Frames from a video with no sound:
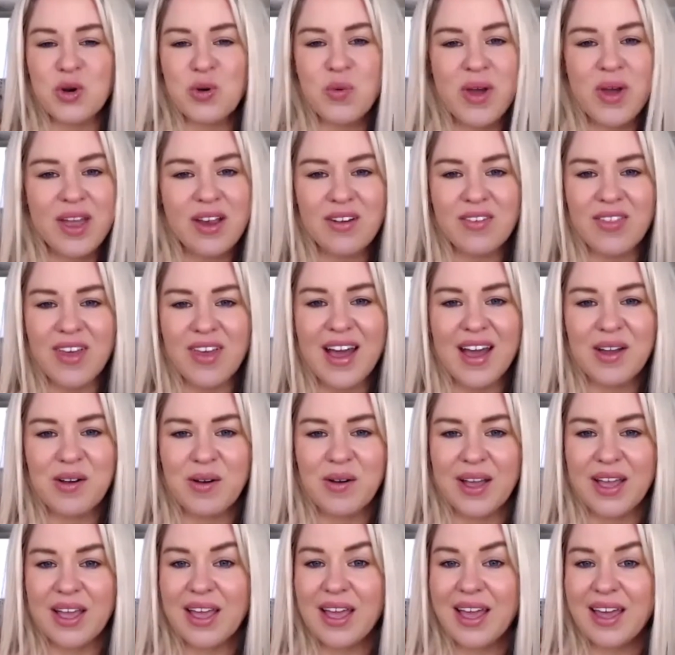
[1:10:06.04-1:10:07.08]
way or the
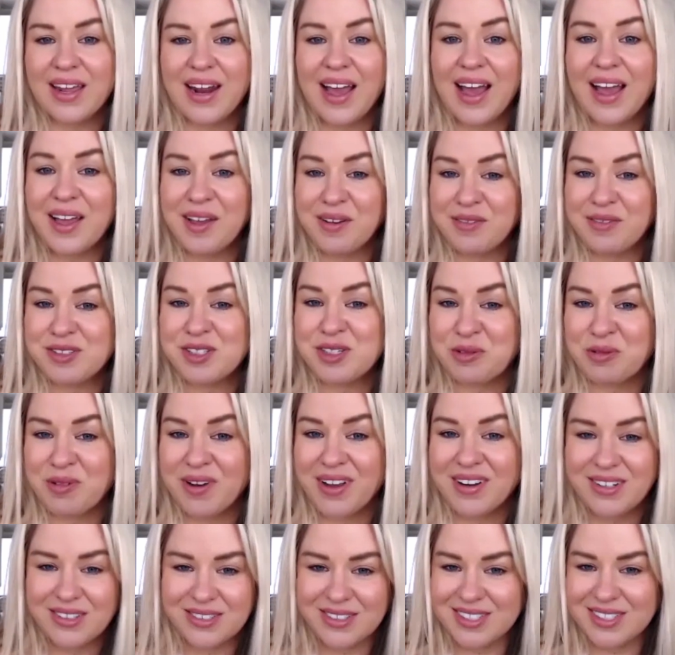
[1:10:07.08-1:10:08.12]
highway, and I have
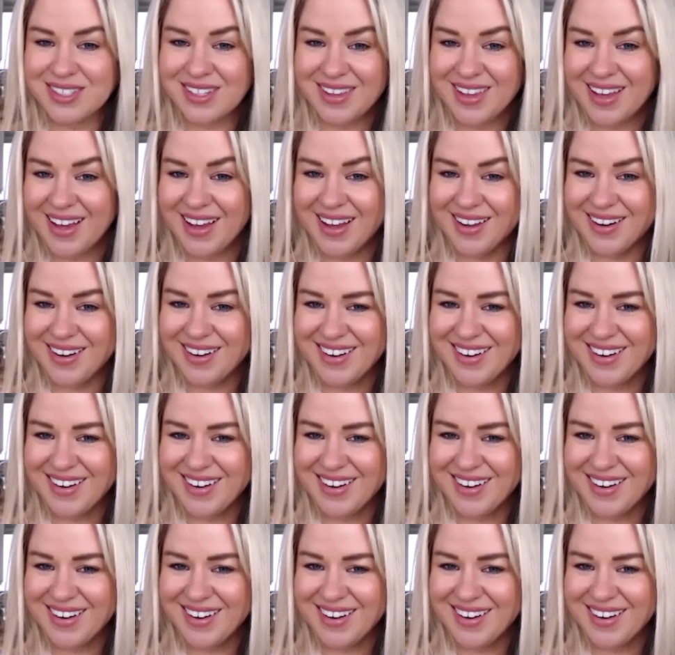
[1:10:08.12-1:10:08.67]
surrendered to that.